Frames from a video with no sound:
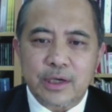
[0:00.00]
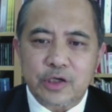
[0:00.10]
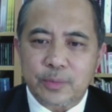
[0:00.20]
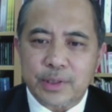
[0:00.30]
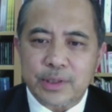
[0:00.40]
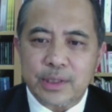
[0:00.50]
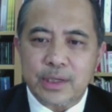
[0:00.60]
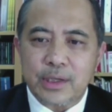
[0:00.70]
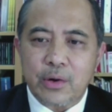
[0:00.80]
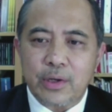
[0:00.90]

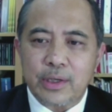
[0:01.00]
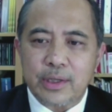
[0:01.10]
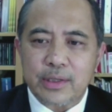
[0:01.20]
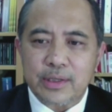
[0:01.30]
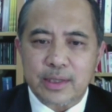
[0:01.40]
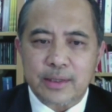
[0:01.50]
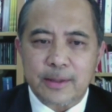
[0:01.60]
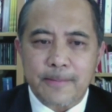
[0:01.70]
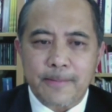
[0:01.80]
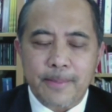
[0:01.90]
especially in the oil and gas sector.